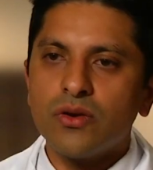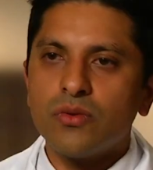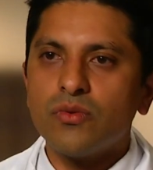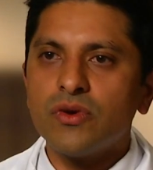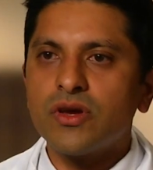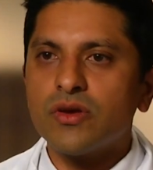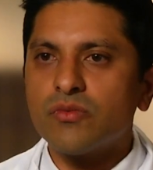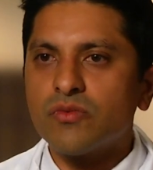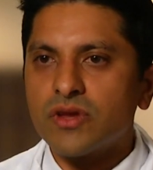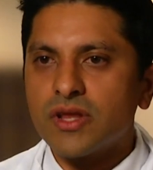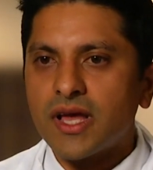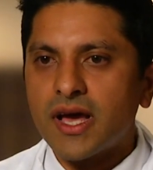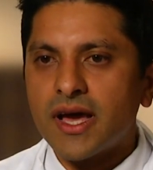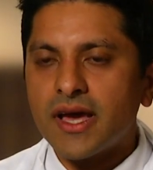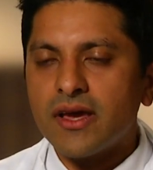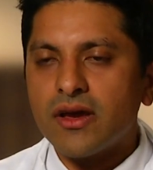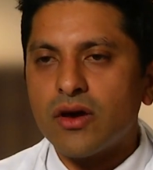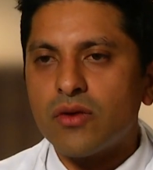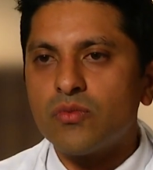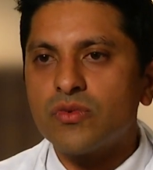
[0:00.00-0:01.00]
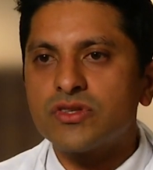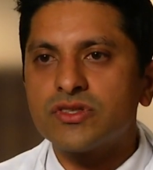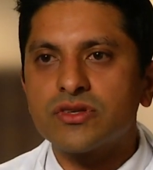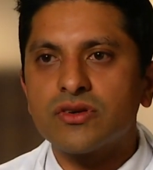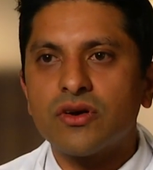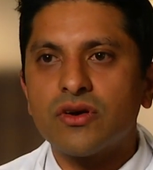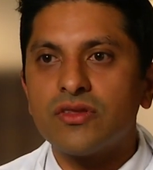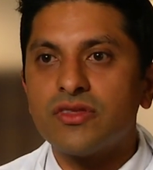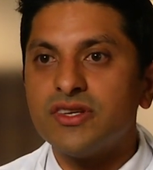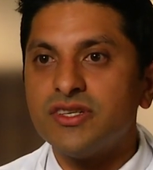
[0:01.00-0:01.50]
We can rely on what's
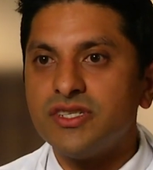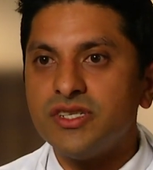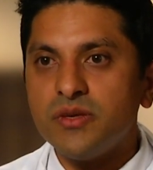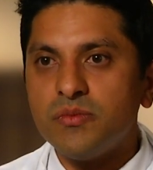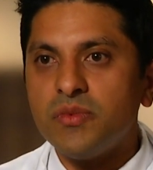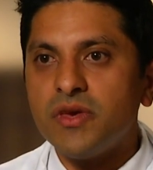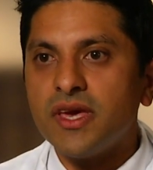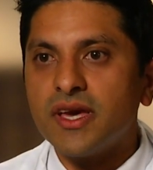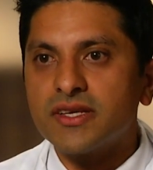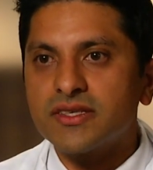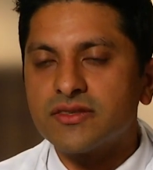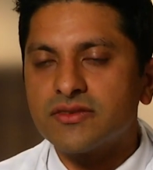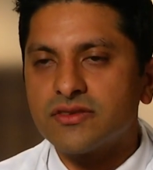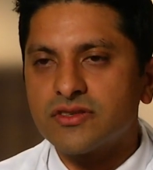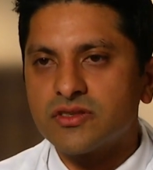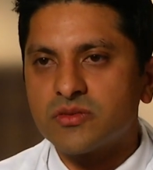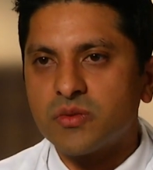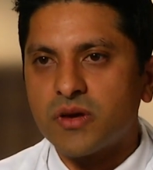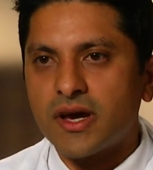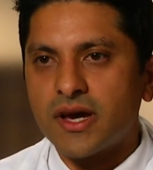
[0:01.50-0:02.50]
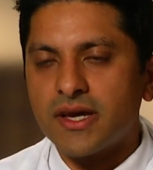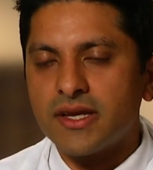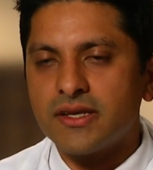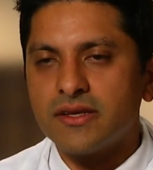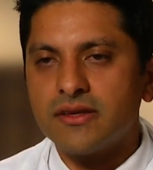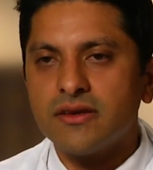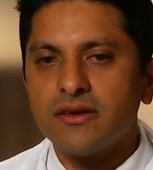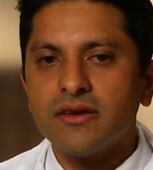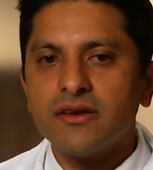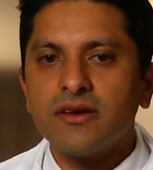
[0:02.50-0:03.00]
called the GPS of the spine,